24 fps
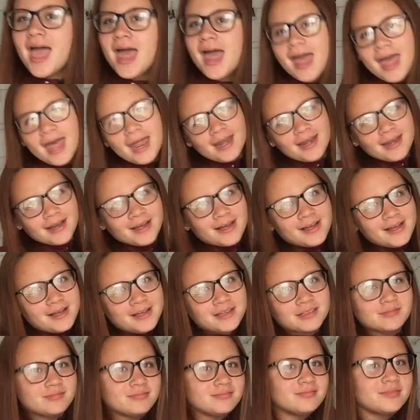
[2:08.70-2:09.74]
And uh,
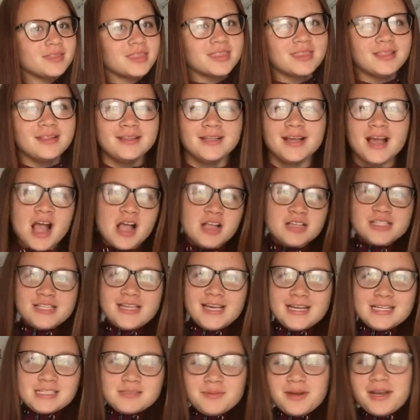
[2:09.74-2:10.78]
see you
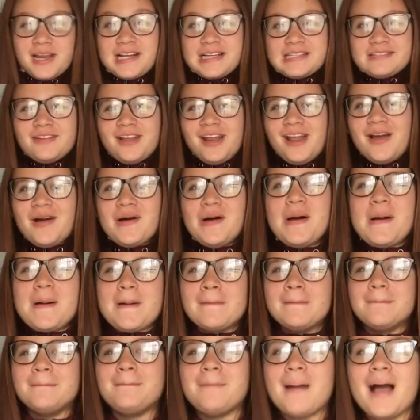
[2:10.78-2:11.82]
guys in my next video.
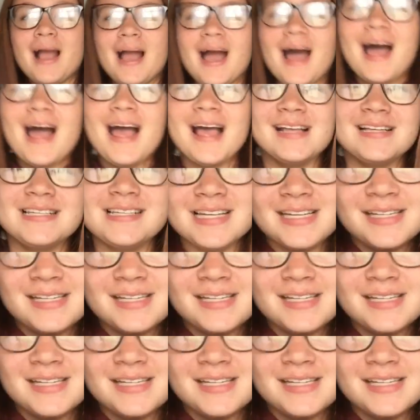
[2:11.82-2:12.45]
Bye